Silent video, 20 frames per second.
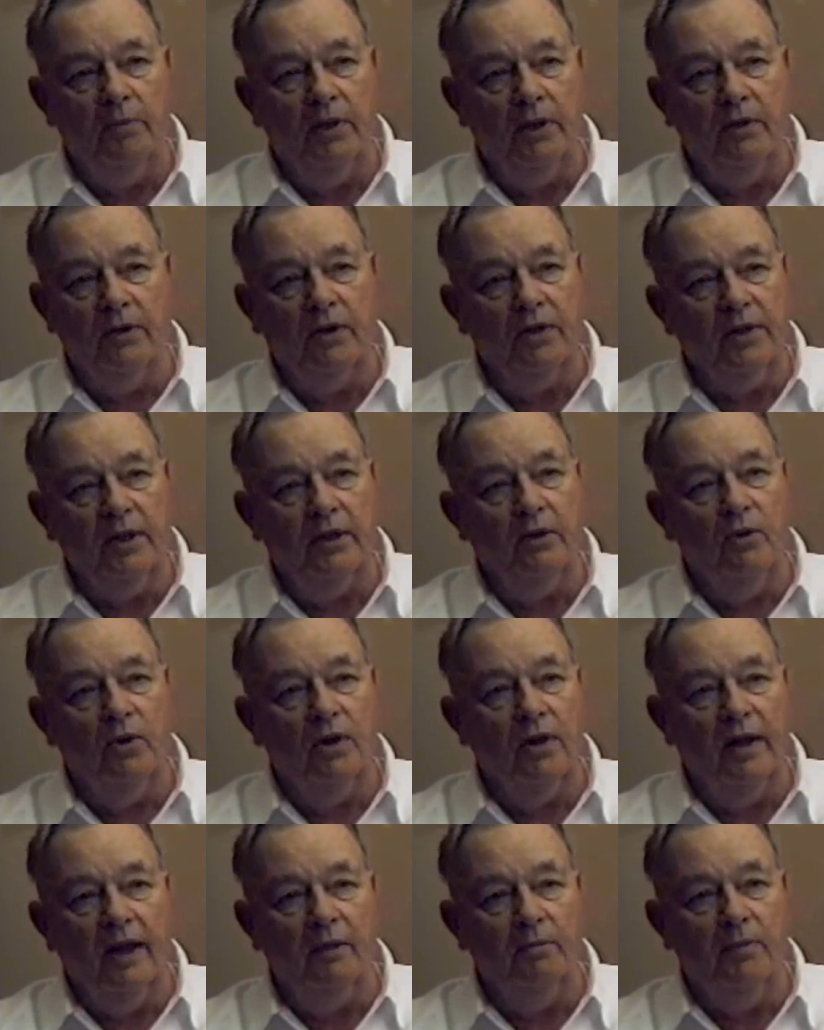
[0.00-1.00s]
because they
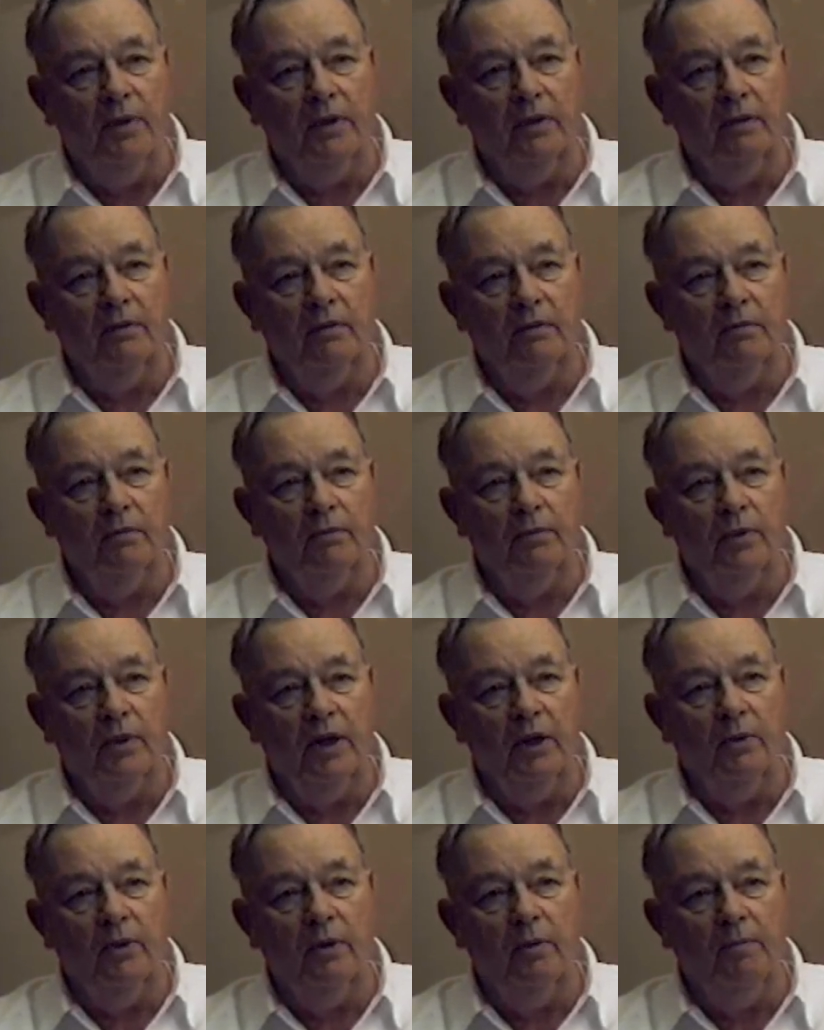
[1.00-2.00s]
all had been
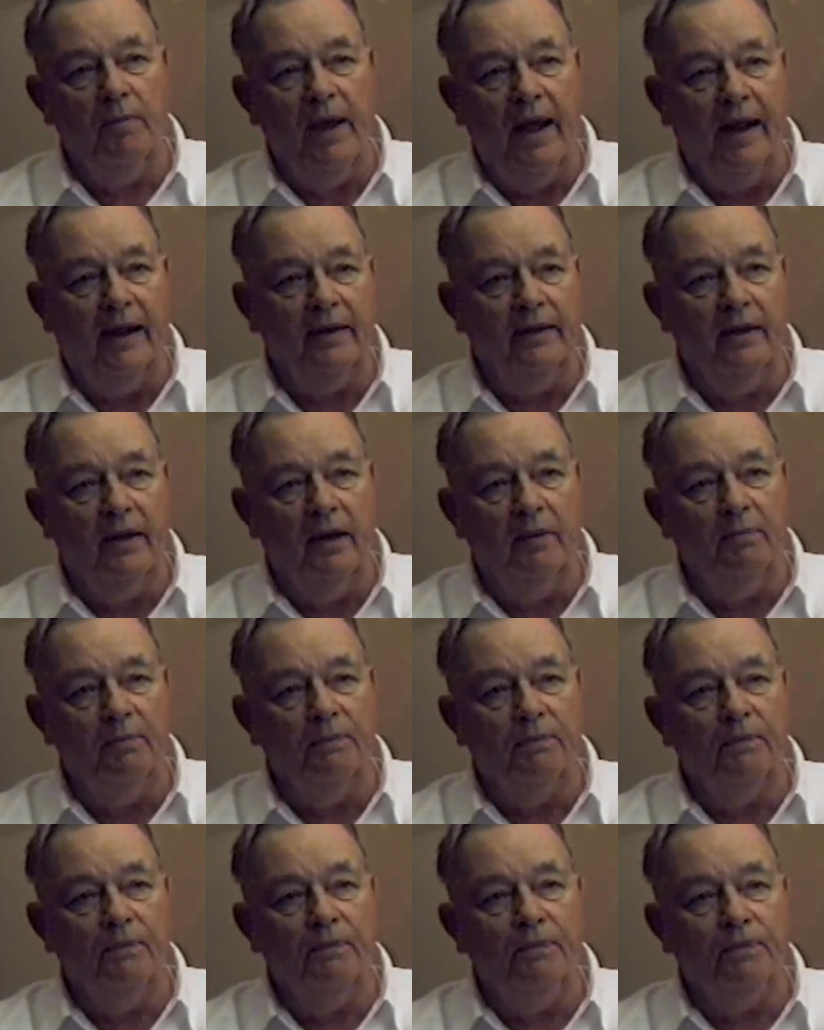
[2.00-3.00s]
pretty well banged up,
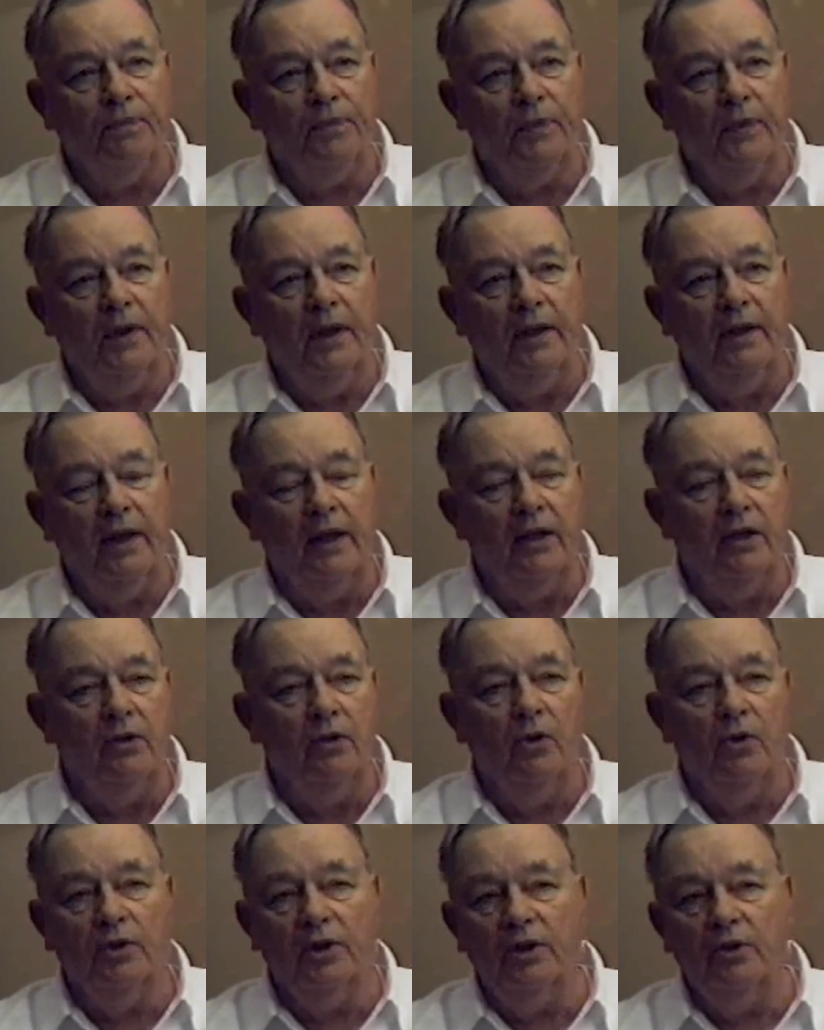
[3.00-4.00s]
and they could
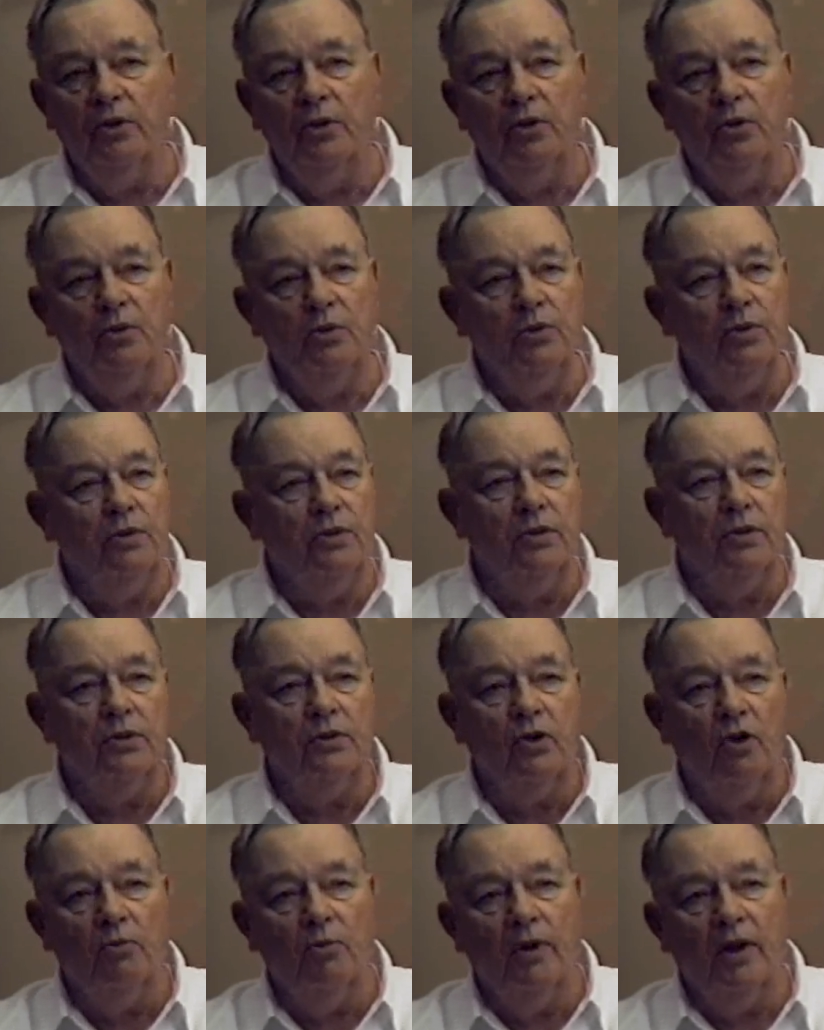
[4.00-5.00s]
only use
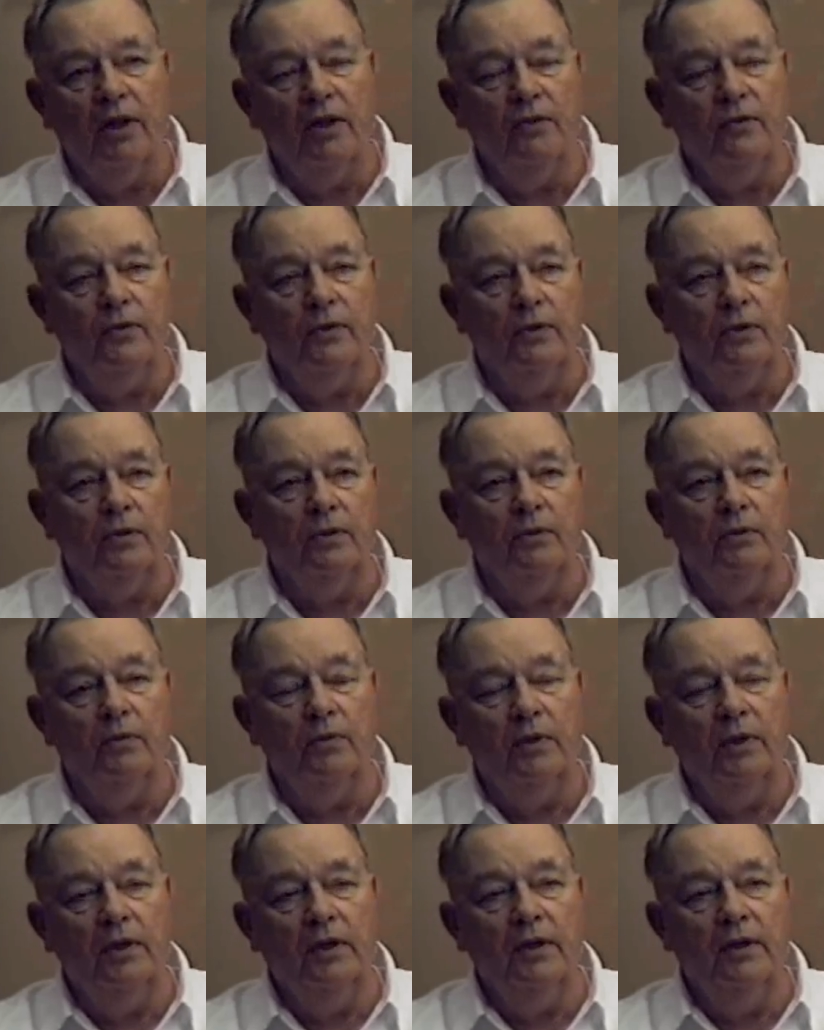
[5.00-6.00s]
so much for,
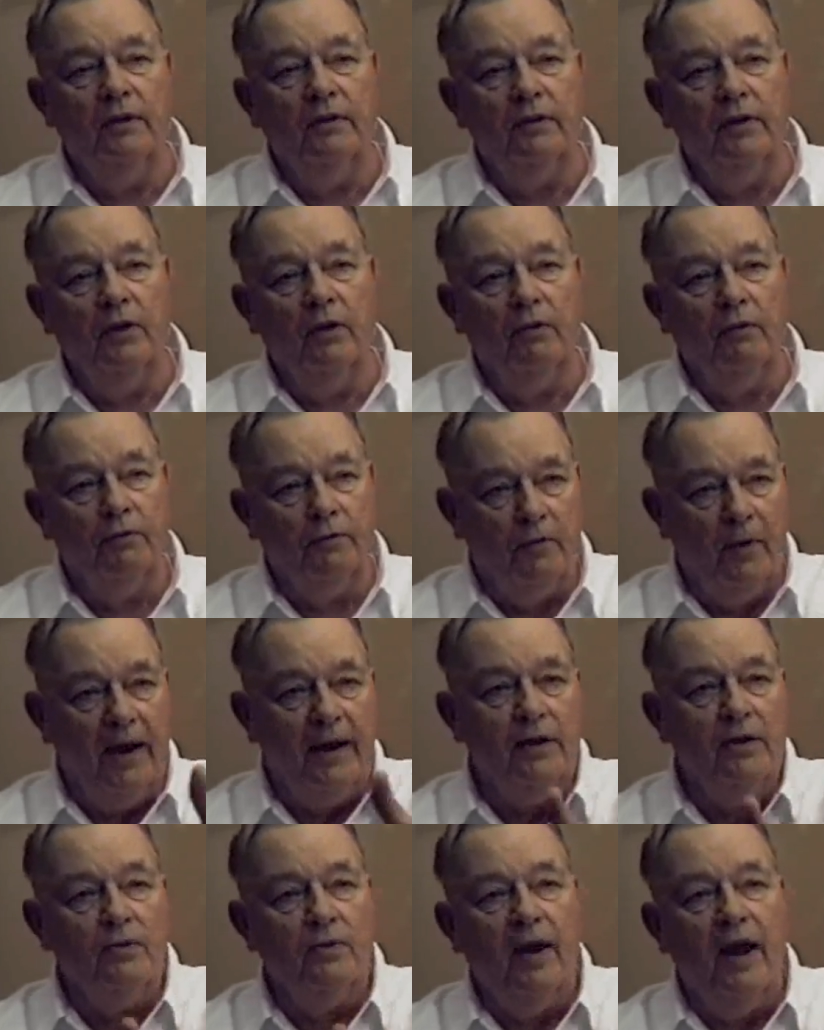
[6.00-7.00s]
you know,
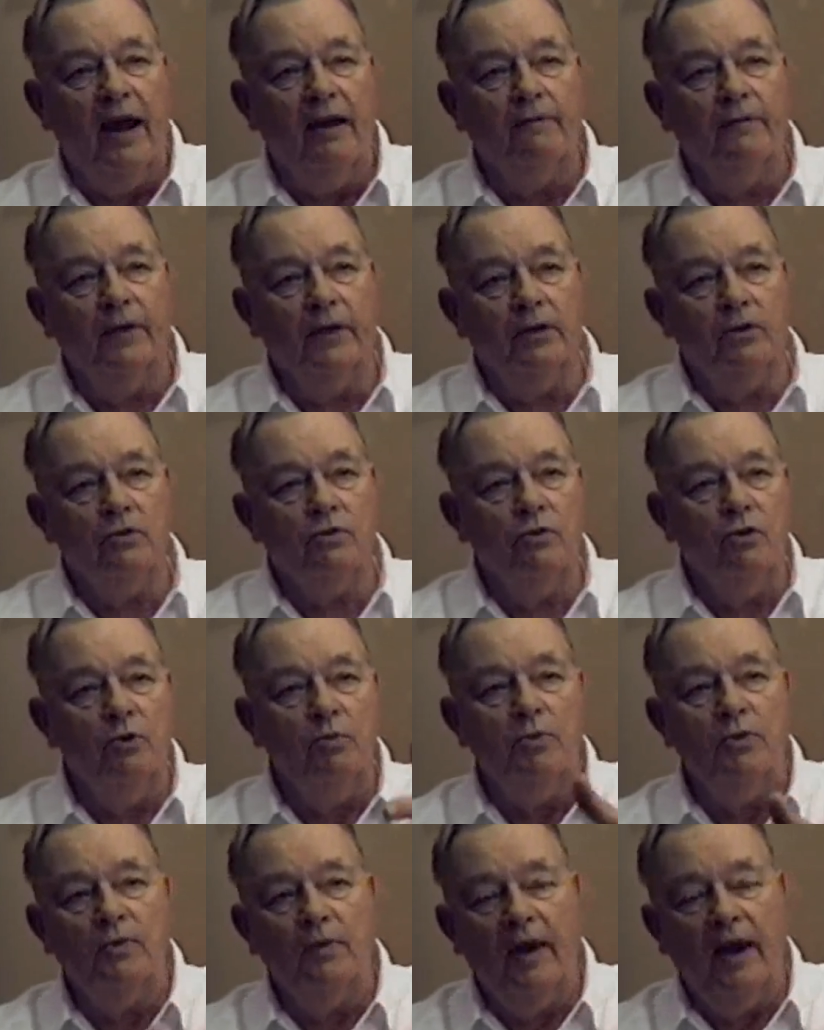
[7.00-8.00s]
freight traffic,
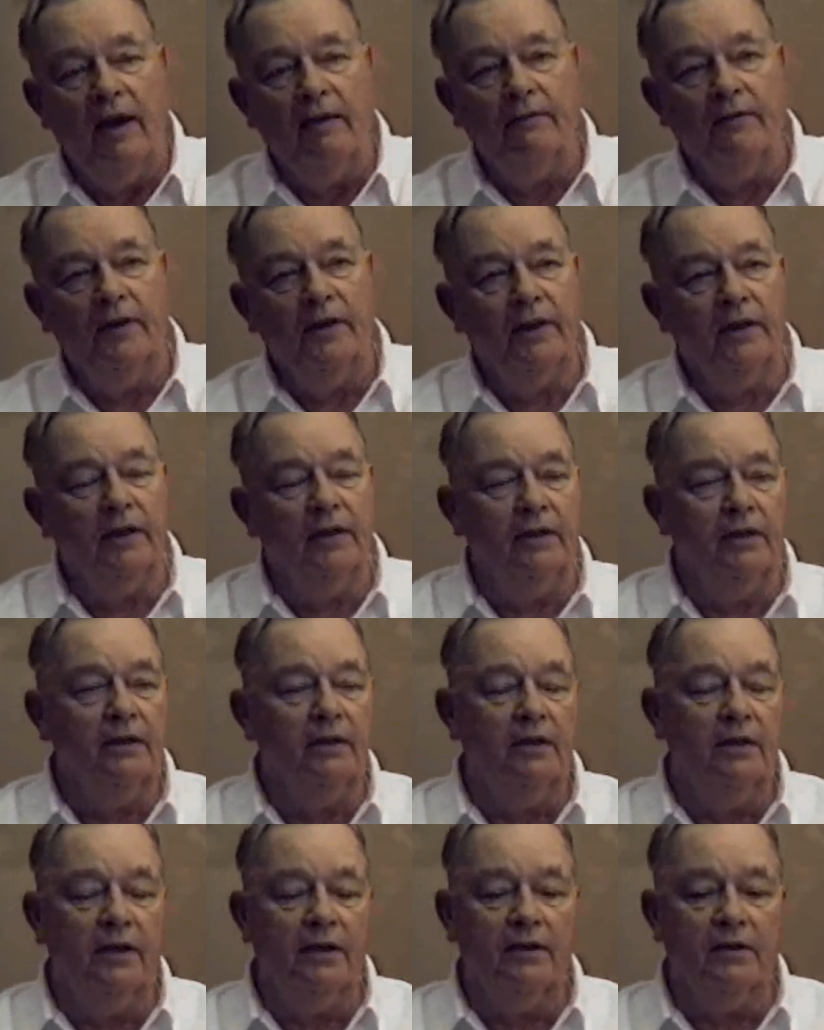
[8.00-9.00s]
troop traffic,
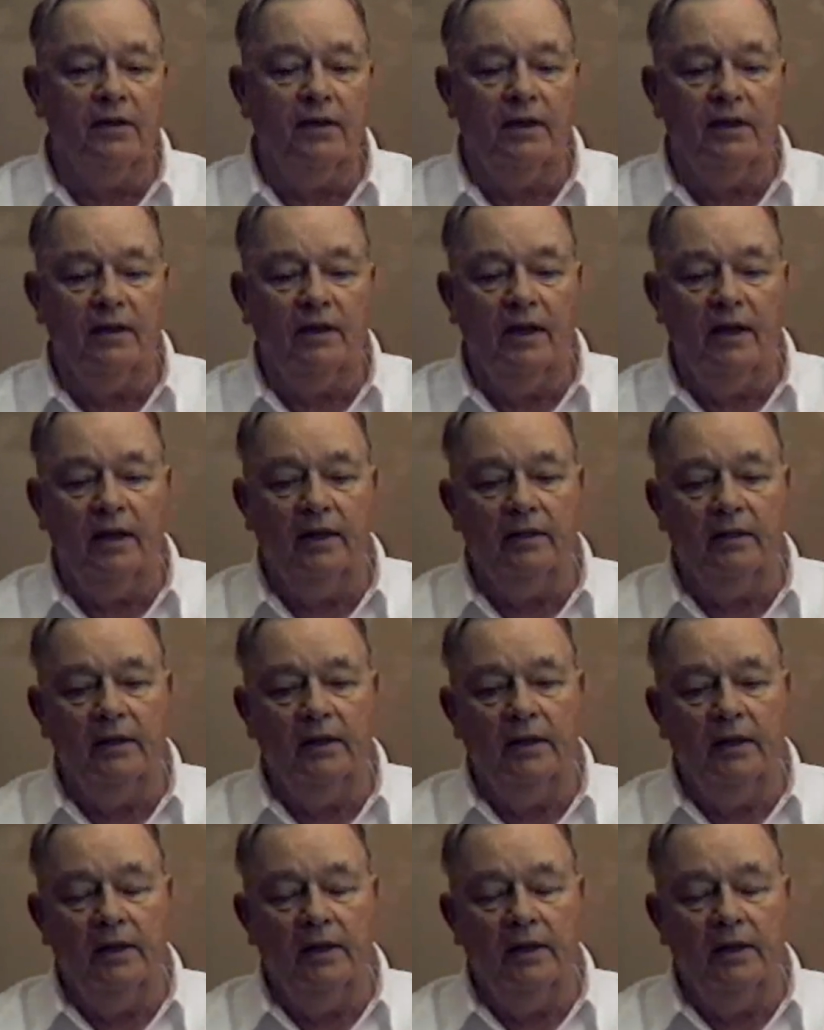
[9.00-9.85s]
and things like that.